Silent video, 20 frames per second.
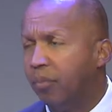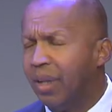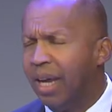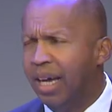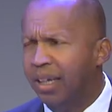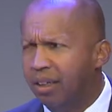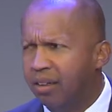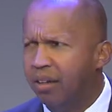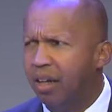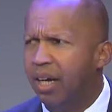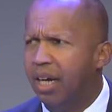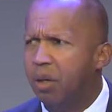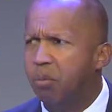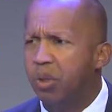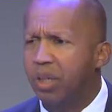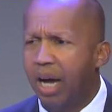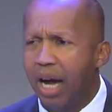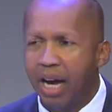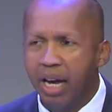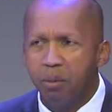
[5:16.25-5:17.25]
at a time
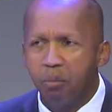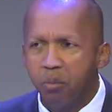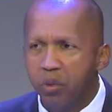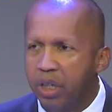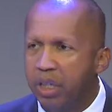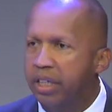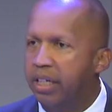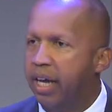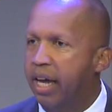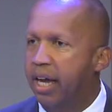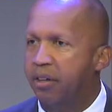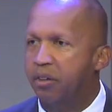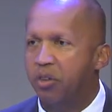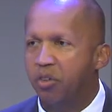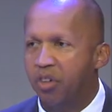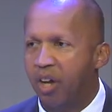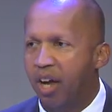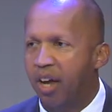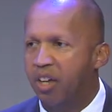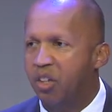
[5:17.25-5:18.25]
when I'm really
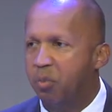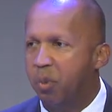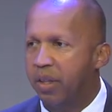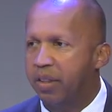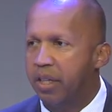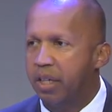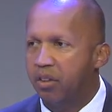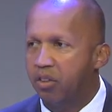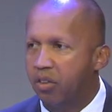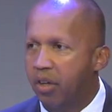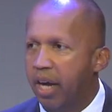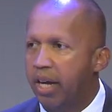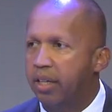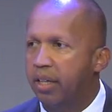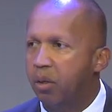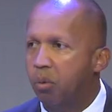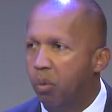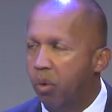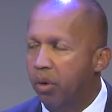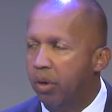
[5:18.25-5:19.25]
energized by the
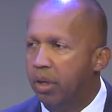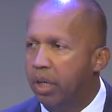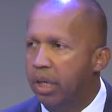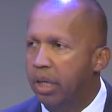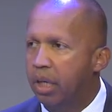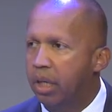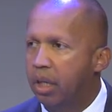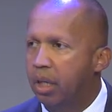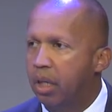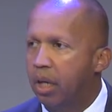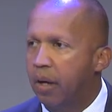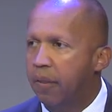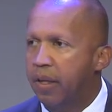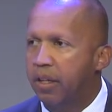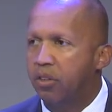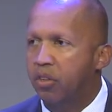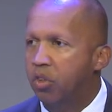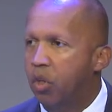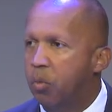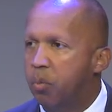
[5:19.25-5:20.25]
exciting work
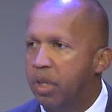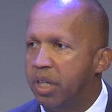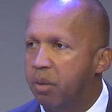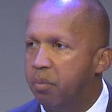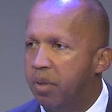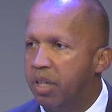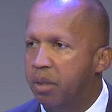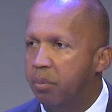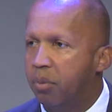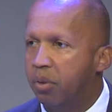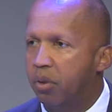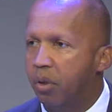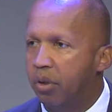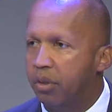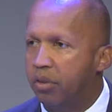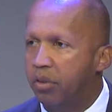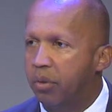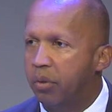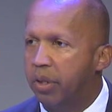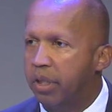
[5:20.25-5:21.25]
that so many people are
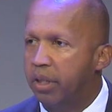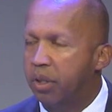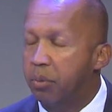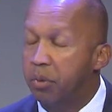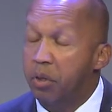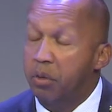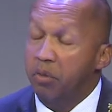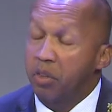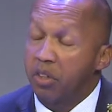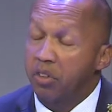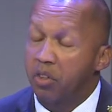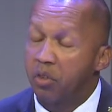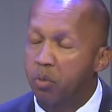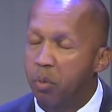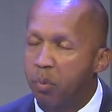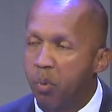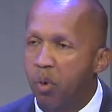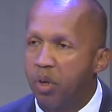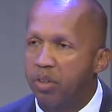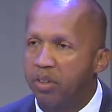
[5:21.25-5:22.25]
doing. The Bureau of Justice
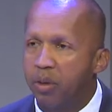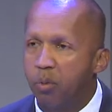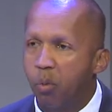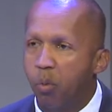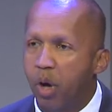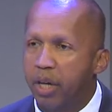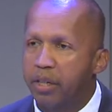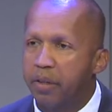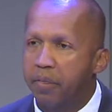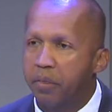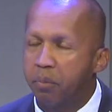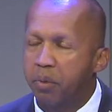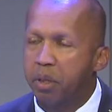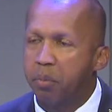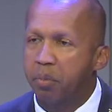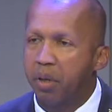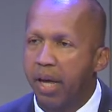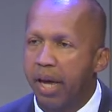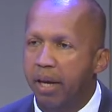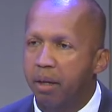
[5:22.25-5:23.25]
reports that 1 in 3
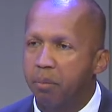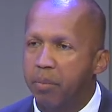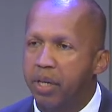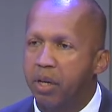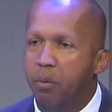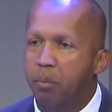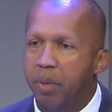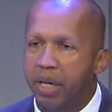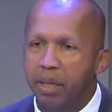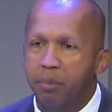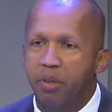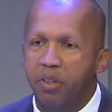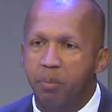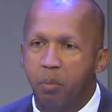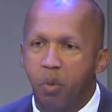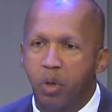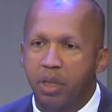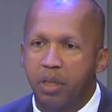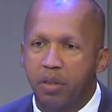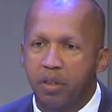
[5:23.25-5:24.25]
black male babies
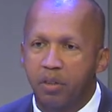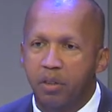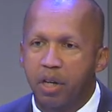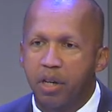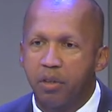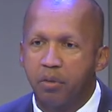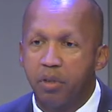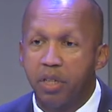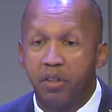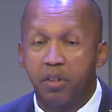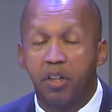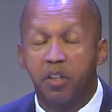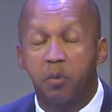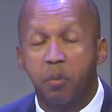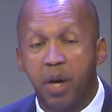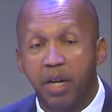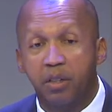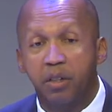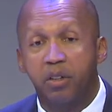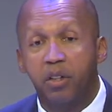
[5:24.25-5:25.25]
born in this country is
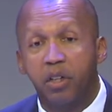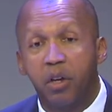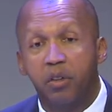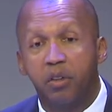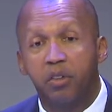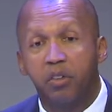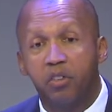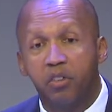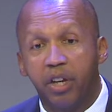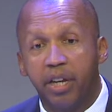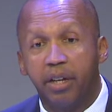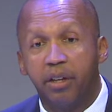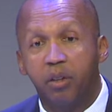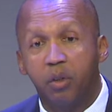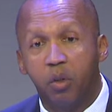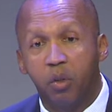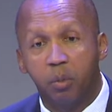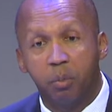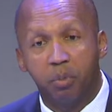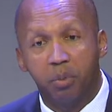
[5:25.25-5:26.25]
expected to go to
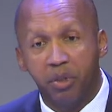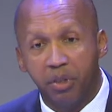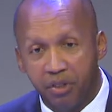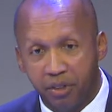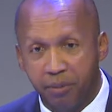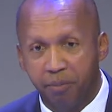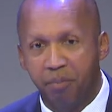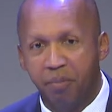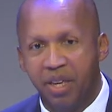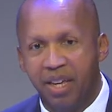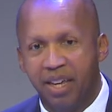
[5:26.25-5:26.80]
jail or prison.